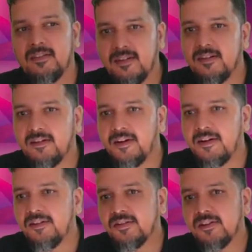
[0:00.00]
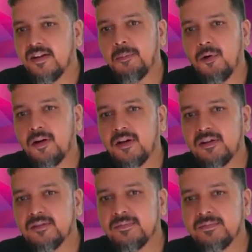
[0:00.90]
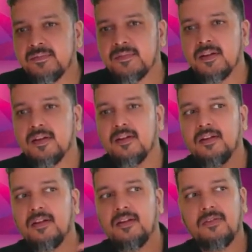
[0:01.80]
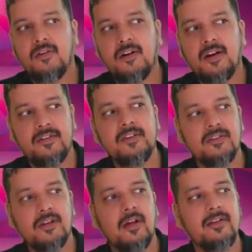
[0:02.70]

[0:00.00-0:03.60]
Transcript: Conditions are important. For essential oil,